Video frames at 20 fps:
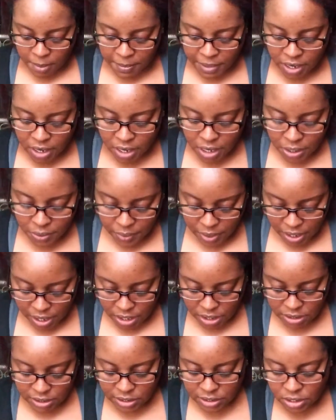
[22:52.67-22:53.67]
But
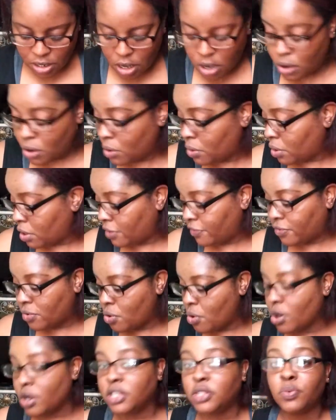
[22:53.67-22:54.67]
anyway, so of
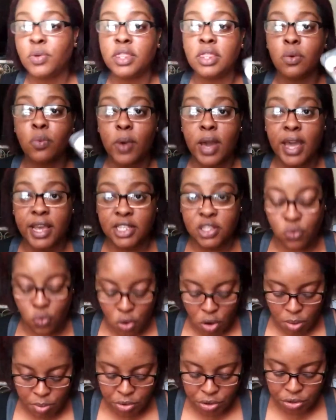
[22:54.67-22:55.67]
course with the wax
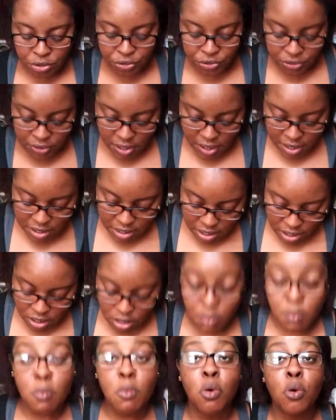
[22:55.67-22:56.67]
warmers,
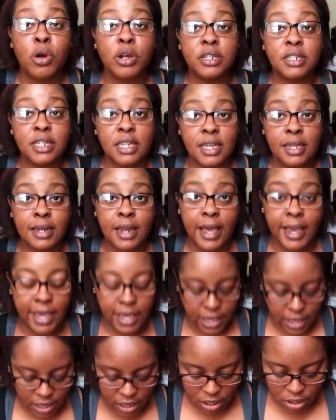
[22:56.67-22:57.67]
needed more tea
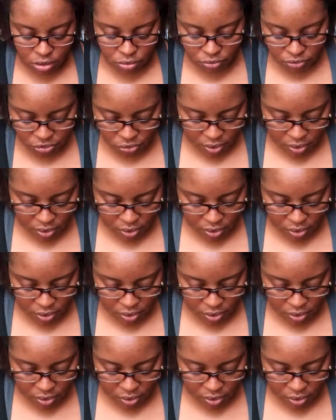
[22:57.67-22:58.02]
light candles.